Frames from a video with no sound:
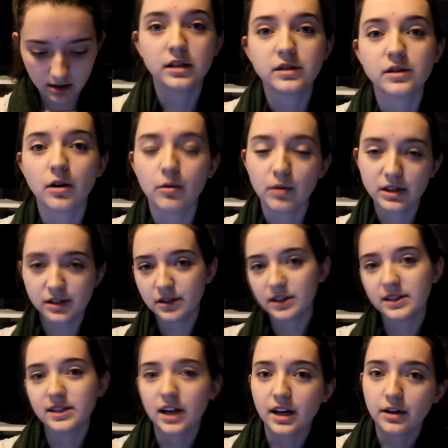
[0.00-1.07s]
So once you
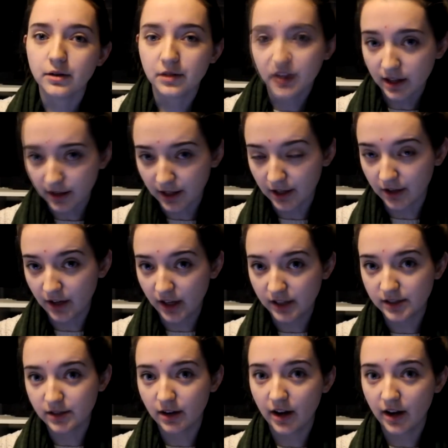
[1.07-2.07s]
decide who the leader is,